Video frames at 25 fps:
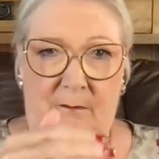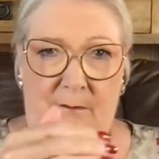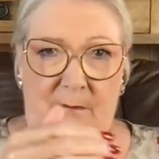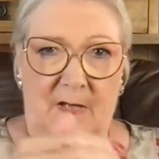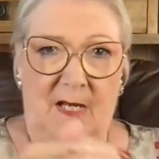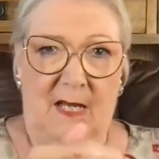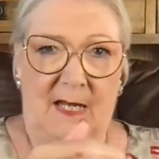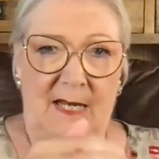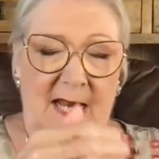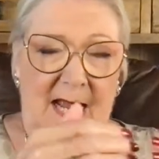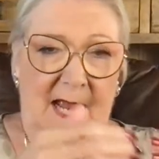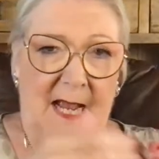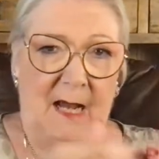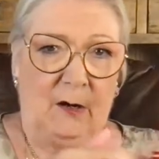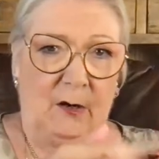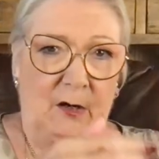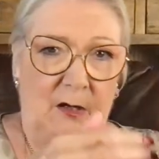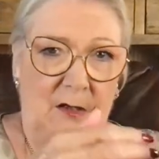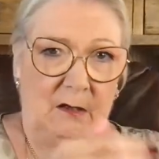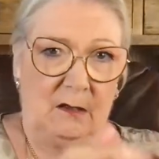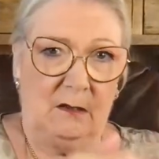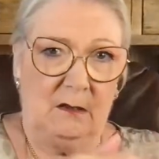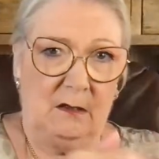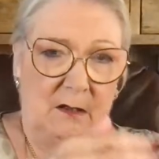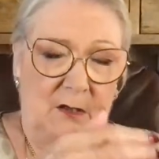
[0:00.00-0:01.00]
an
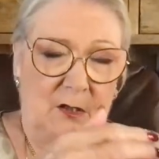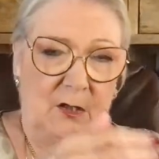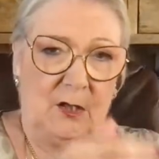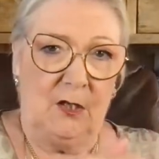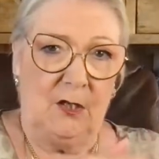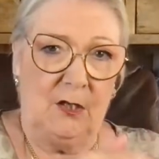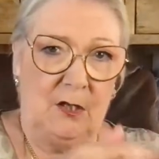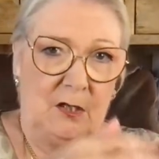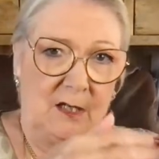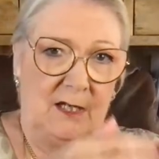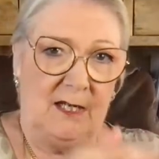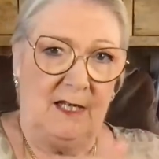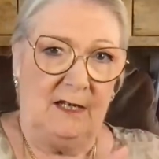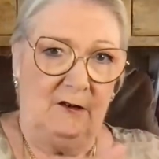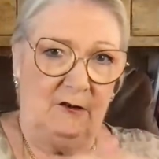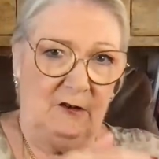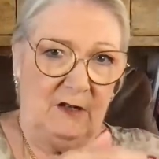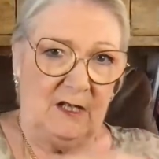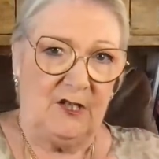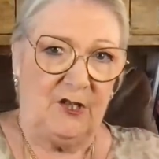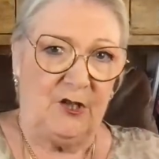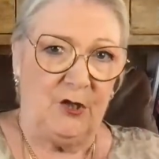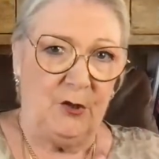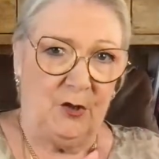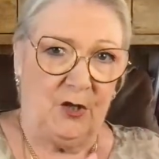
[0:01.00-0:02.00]
hour earlier
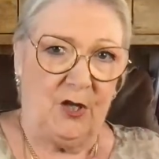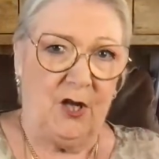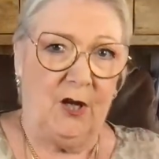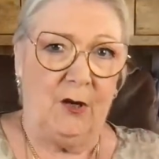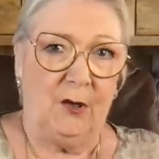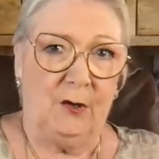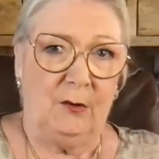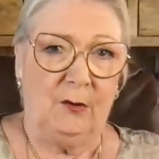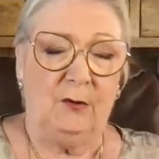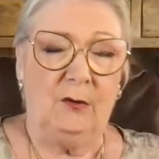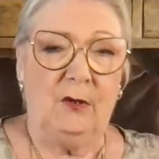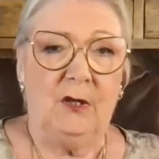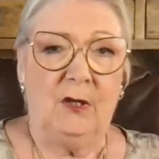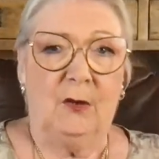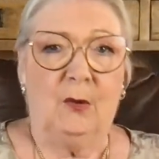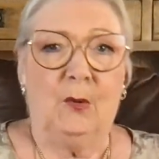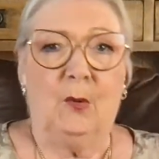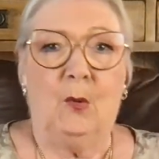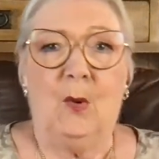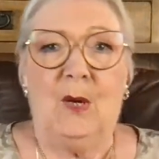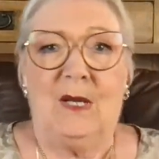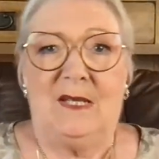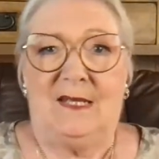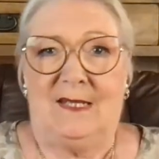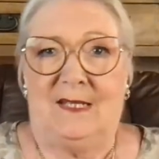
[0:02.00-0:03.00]
as you go
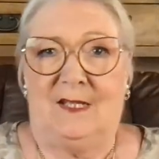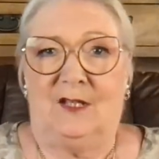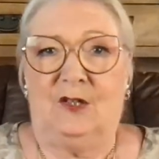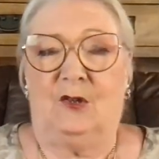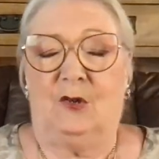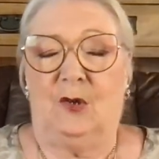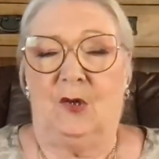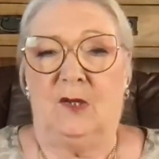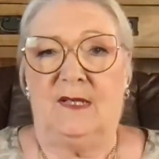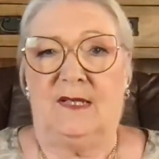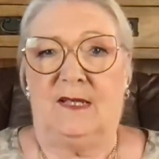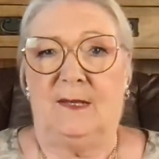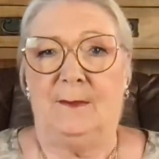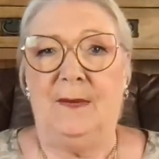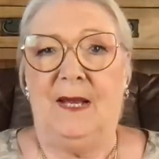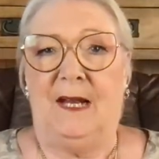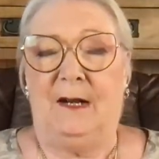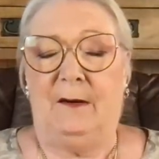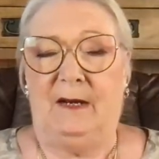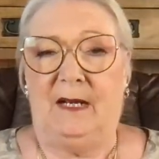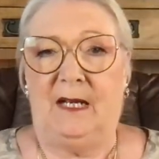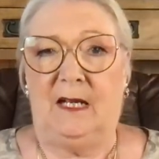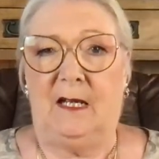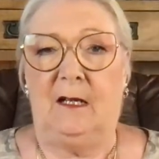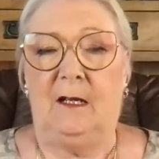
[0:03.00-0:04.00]
west across
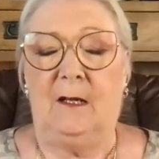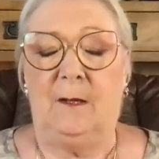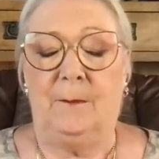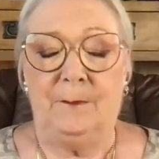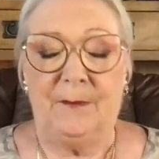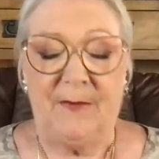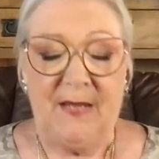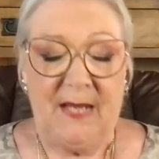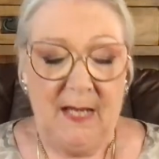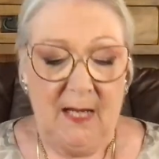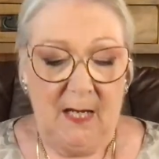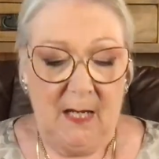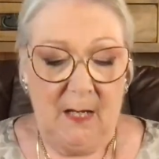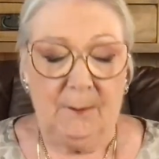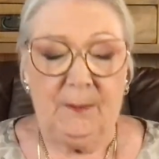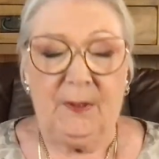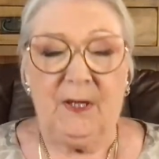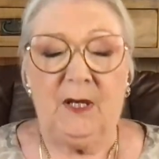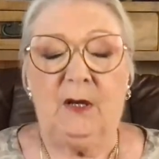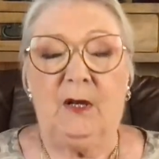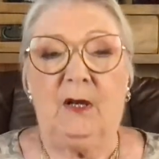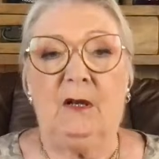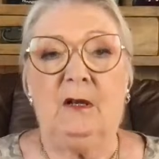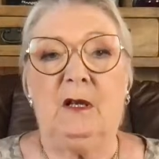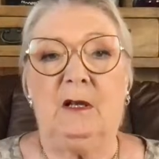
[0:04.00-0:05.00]
America.
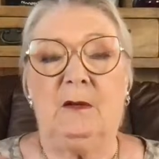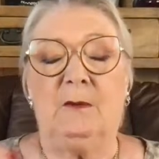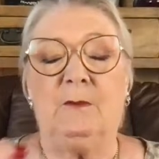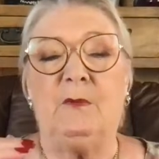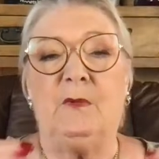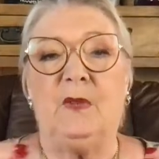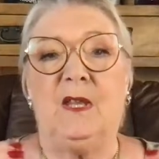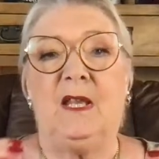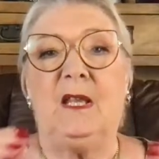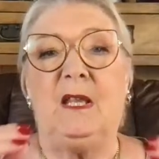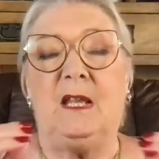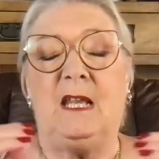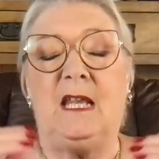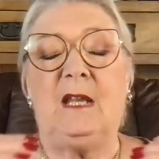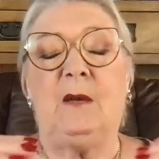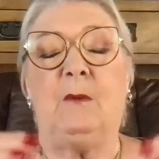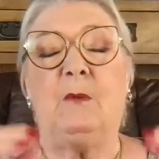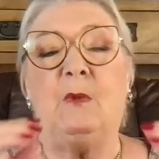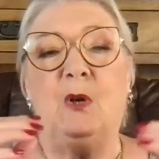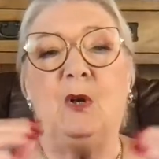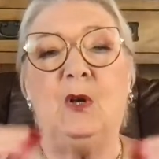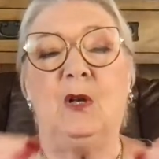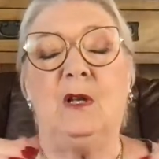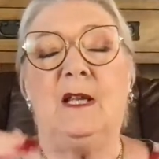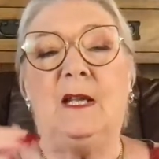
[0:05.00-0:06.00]
But it
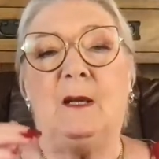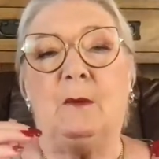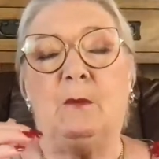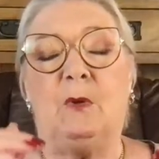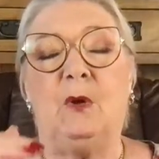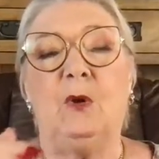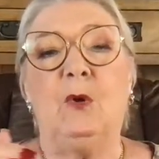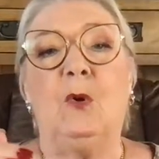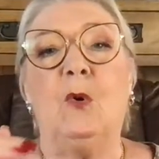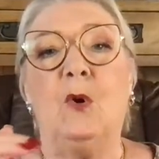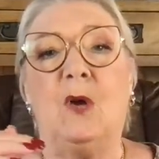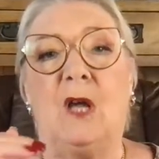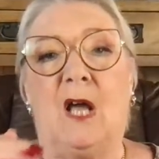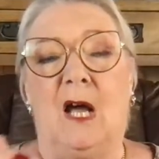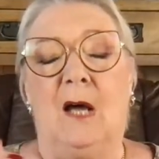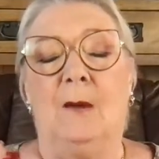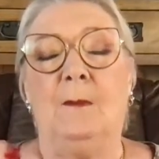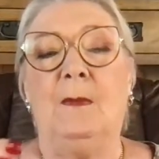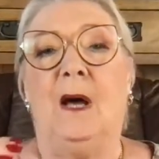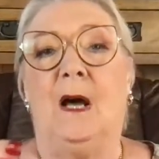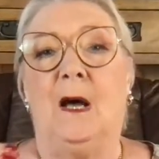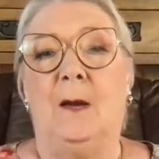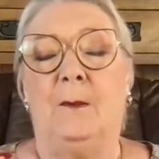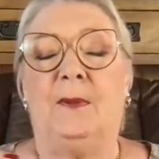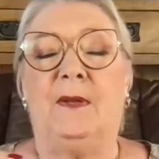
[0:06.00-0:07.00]
will all come
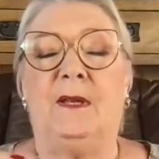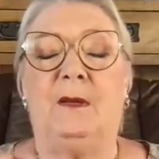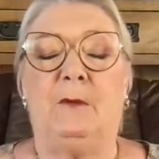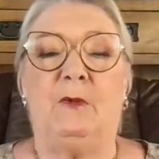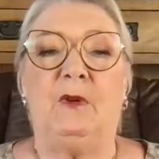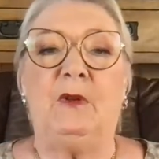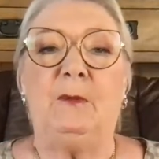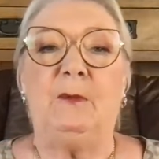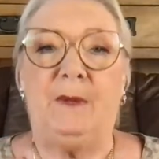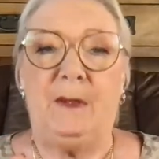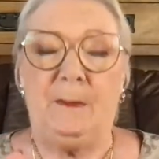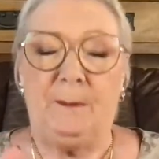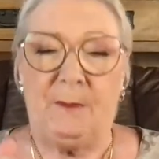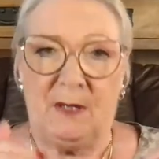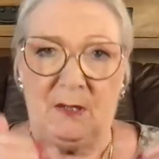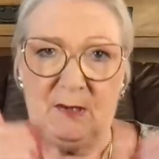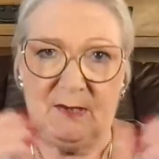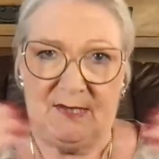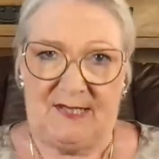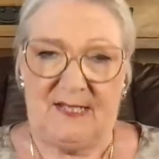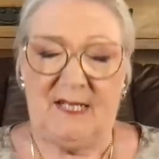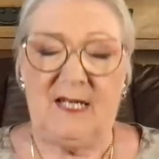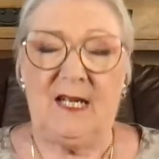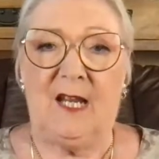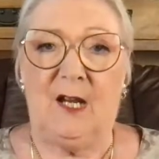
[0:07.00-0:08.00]
up. We'll be
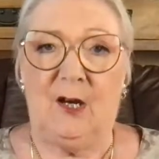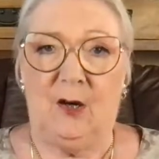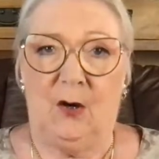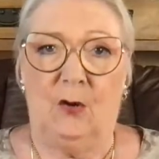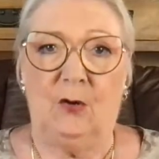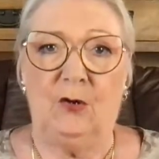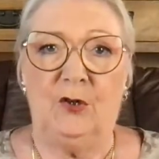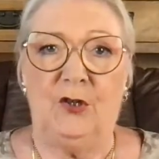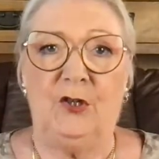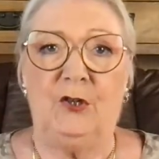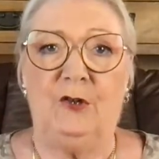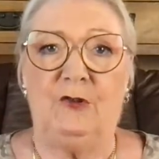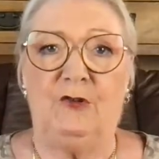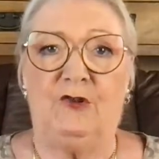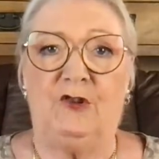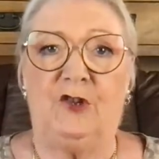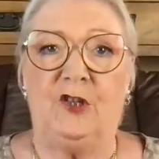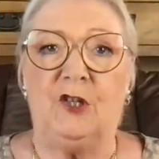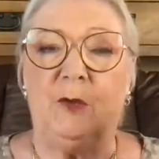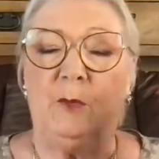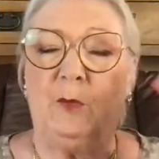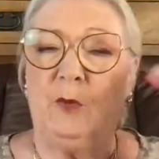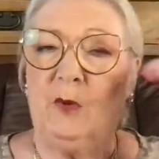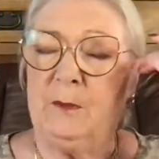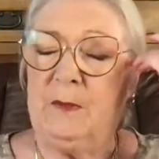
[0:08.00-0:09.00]
posting it on
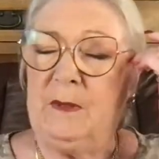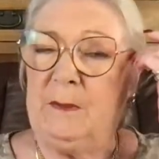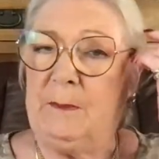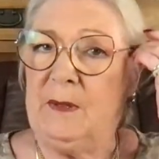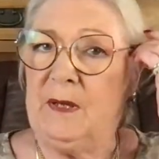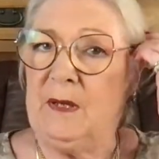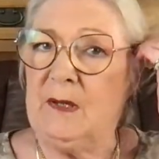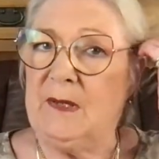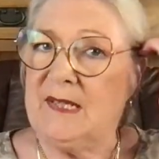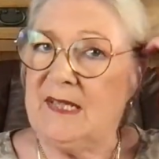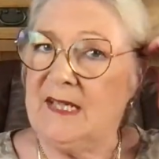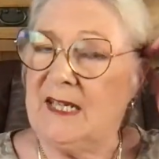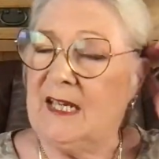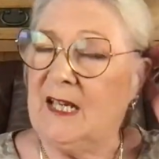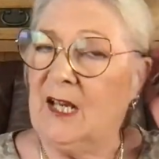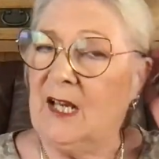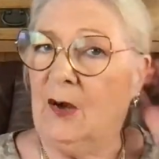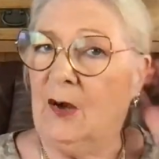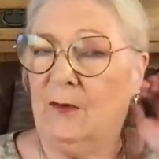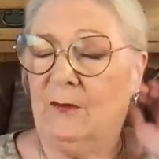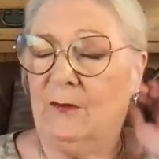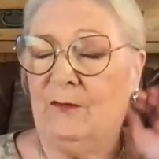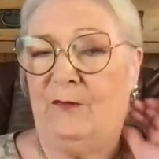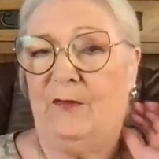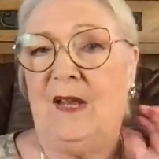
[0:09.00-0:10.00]
YouTube. We'll be posting it
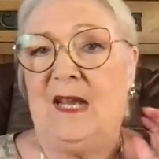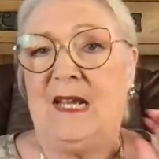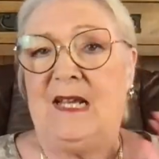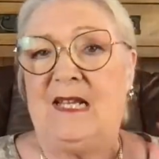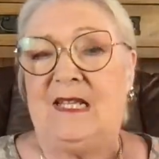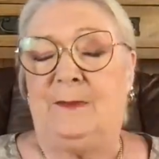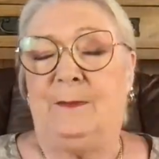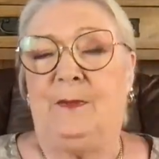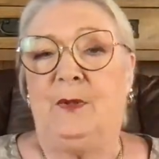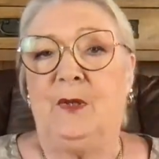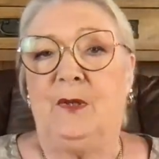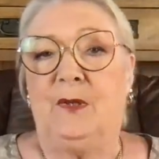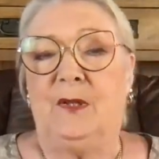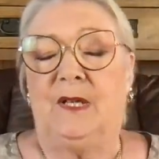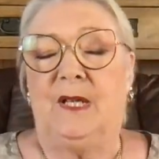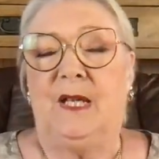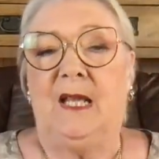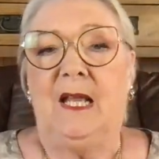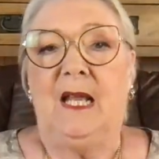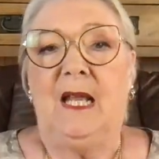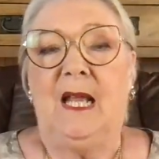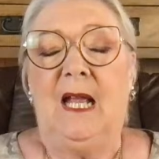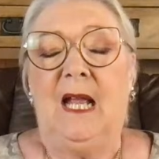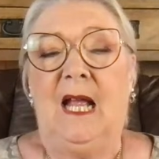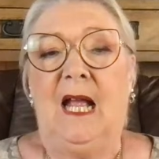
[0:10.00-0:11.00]
on Facebook,
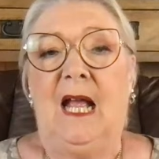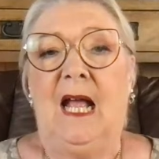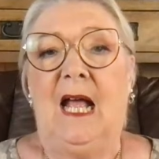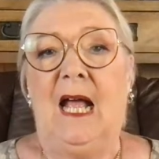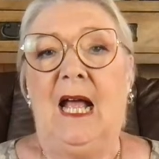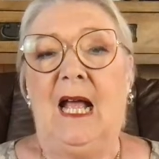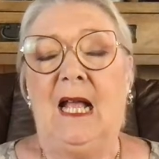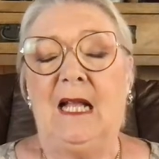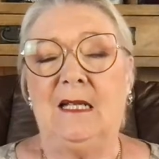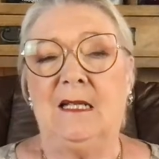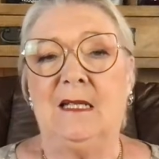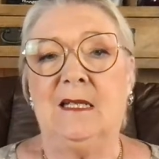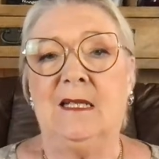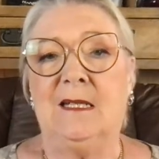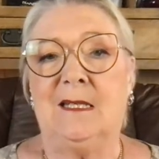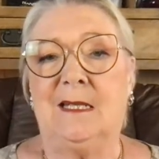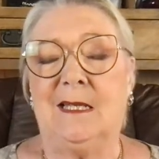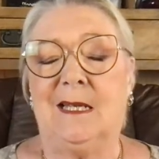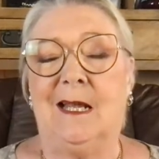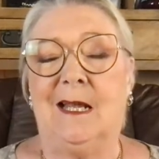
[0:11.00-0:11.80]
and